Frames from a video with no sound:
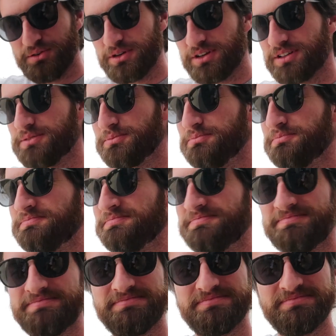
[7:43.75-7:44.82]
You're welcome. It's
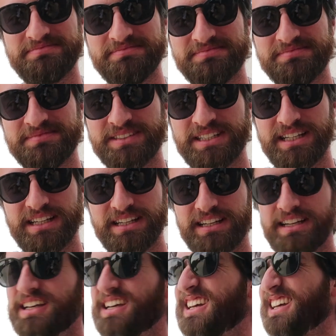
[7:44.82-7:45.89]
been really hot while we
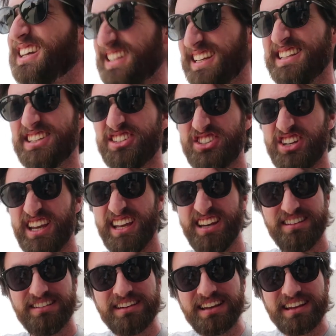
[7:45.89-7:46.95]
were sitting here. In the
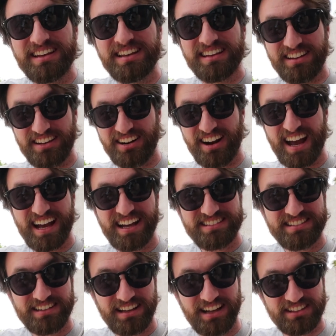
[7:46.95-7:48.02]
shade? Yeah. Your
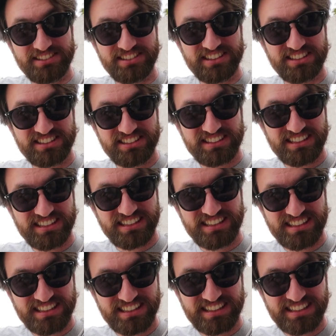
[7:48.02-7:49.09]
ass? Yeah.
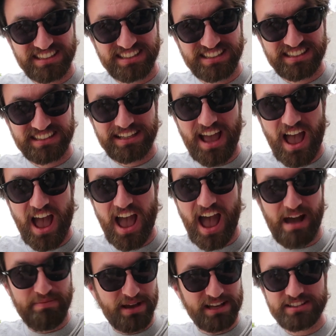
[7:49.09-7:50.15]
Yeah. Don't talk about my
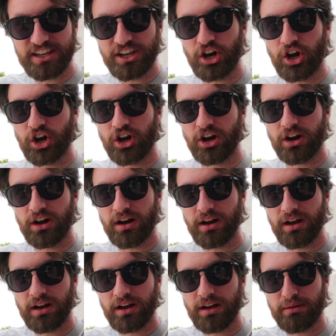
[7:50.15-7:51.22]
ass. I'm asking
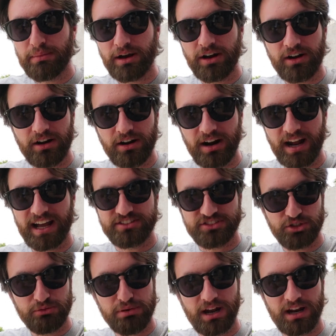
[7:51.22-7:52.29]
her about her ass.
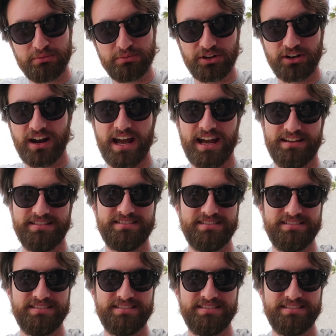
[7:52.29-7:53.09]
My ass. You brought up your ass.